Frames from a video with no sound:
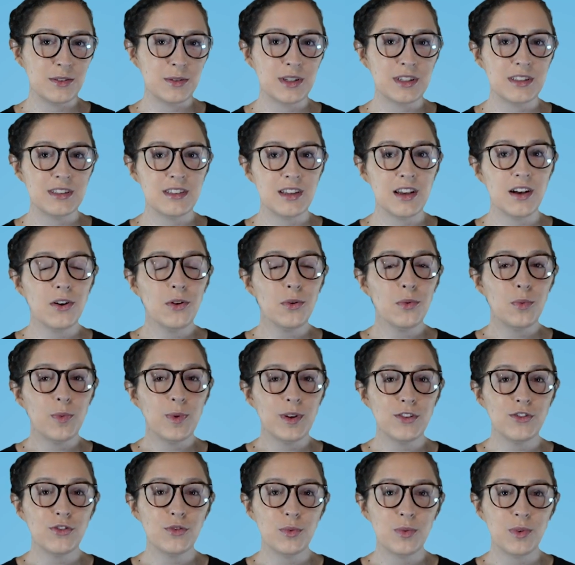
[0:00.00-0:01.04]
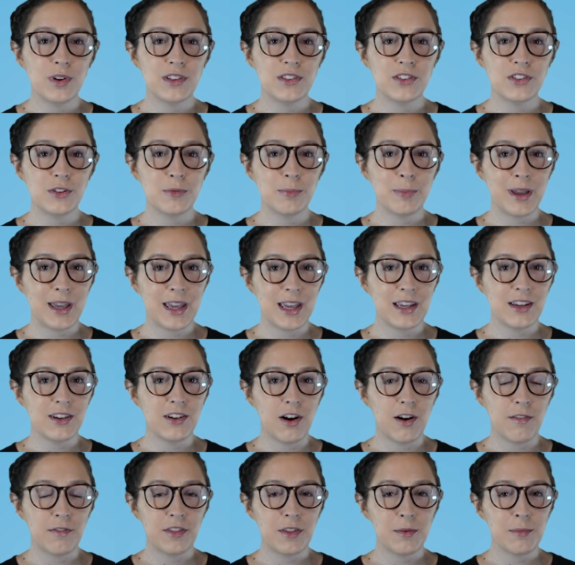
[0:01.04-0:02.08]
you can tell which ones are paying
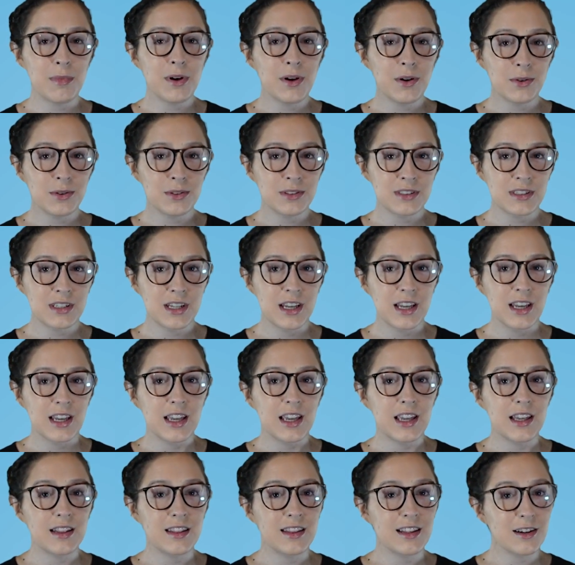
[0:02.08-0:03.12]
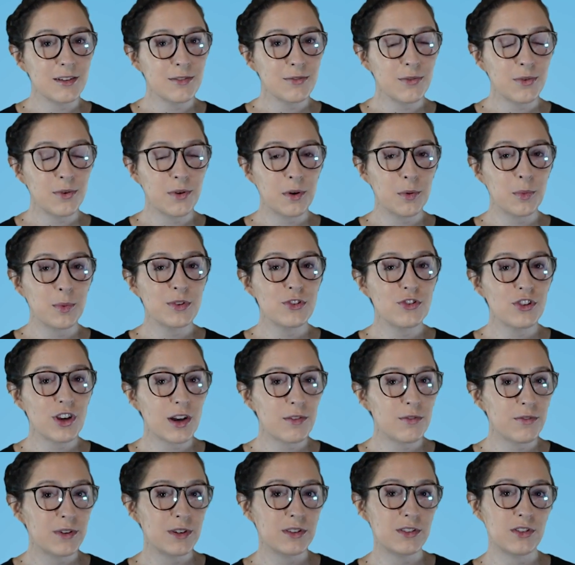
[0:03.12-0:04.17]
off the most and therefore which
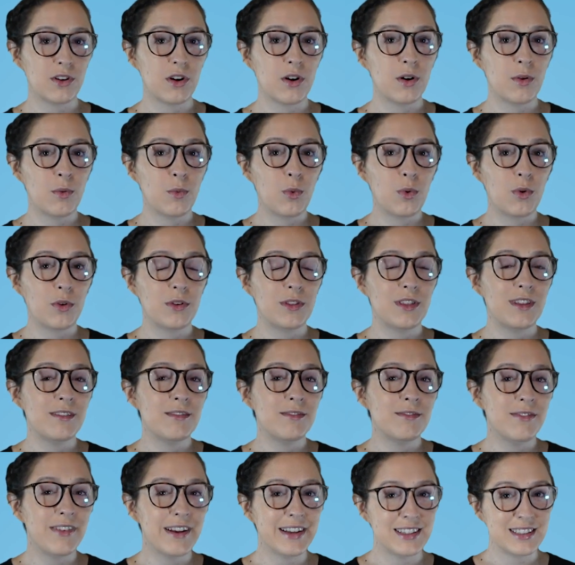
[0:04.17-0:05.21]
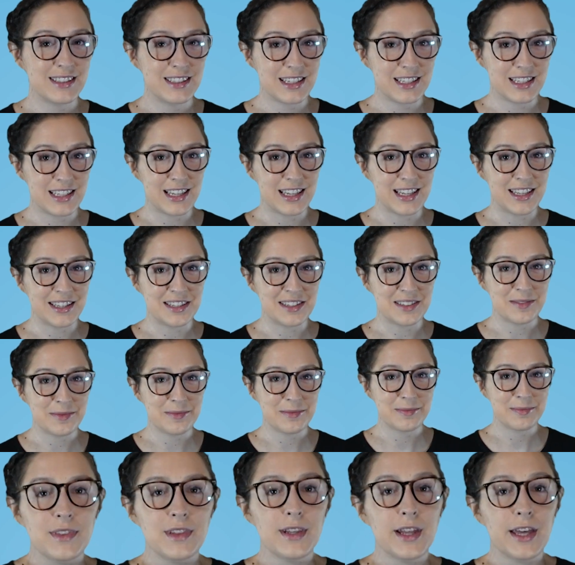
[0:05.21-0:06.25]
efforts are worth investing in.
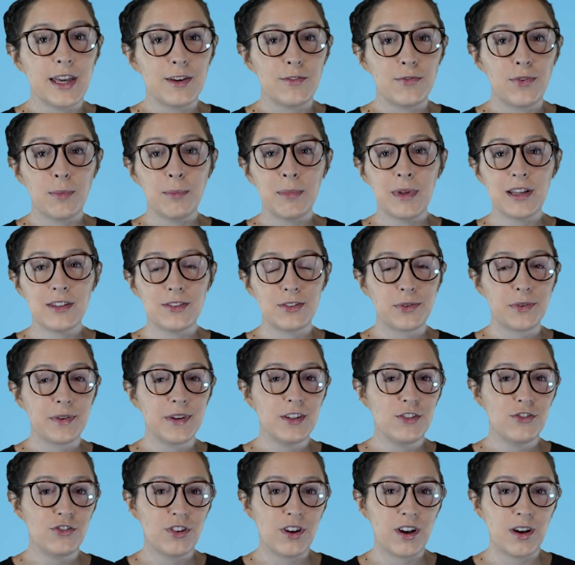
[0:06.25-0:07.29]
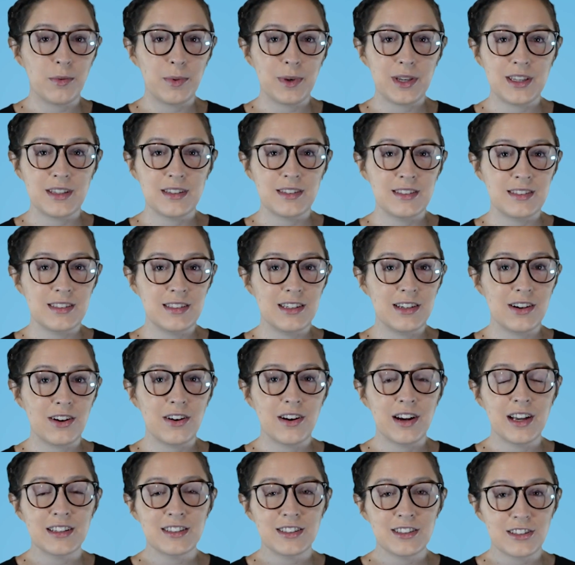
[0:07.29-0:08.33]
Like from that screenshot, we can see
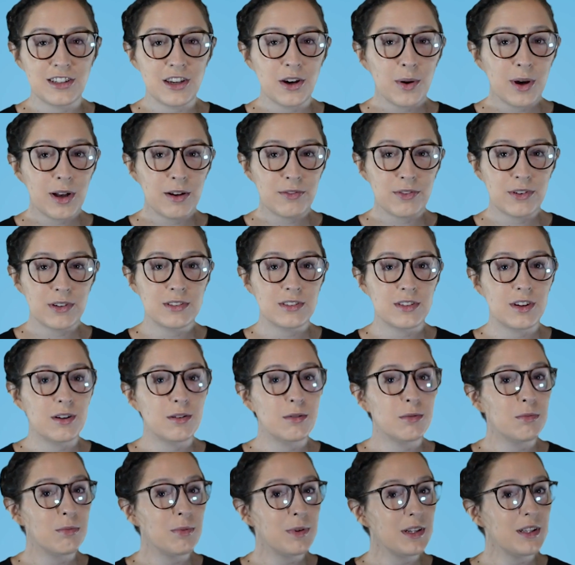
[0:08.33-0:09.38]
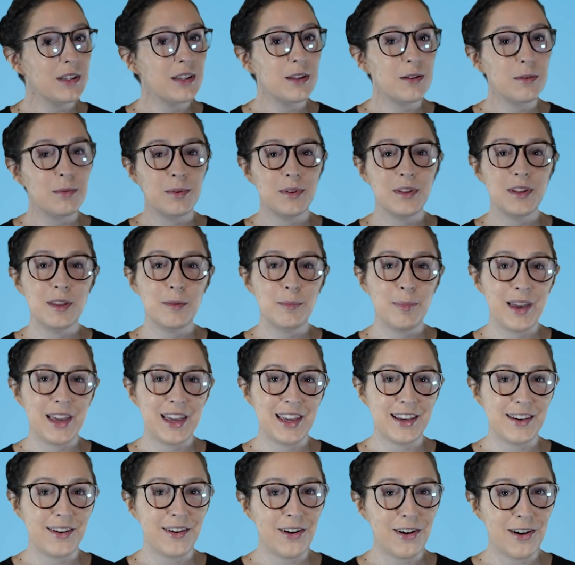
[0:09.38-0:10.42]
our SEO efforts are really, really
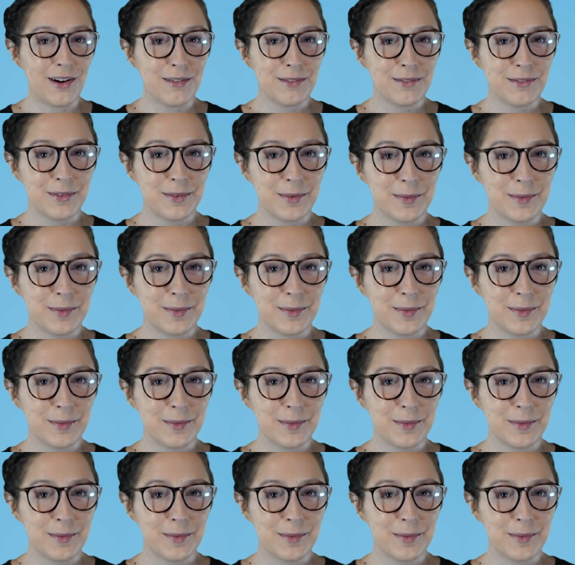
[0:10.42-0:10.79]
paying off.